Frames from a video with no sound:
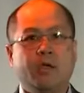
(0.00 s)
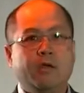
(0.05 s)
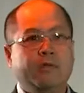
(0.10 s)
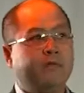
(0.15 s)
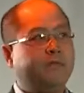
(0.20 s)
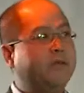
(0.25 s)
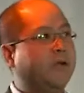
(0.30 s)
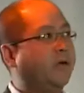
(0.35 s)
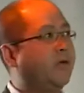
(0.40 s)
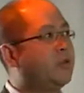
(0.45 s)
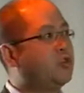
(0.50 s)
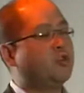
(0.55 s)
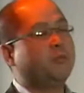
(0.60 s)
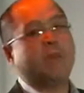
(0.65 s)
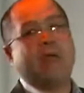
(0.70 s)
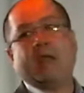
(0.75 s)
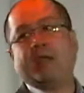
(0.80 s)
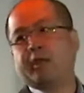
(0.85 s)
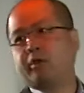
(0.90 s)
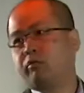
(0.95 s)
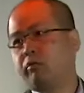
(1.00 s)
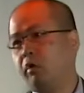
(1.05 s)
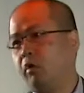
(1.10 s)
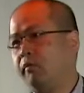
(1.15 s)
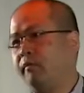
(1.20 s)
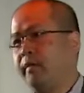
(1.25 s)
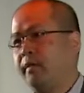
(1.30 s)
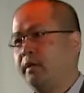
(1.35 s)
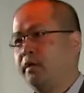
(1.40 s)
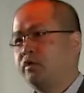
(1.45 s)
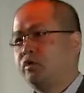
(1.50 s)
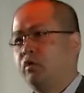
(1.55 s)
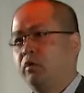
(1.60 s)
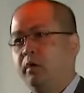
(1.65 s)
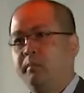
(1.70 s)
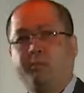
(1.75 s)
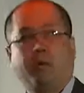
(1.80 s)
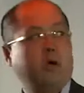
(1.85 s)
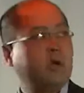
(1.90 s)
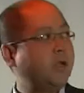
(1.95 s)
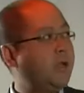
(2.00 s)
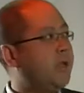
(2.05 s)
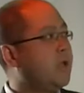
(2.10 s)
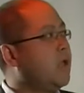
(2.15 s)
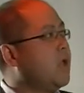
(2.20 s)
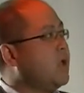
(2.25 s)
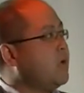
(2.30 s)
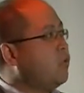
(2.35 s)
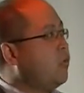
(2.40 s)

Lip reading: Very dramatic growth in the solar market.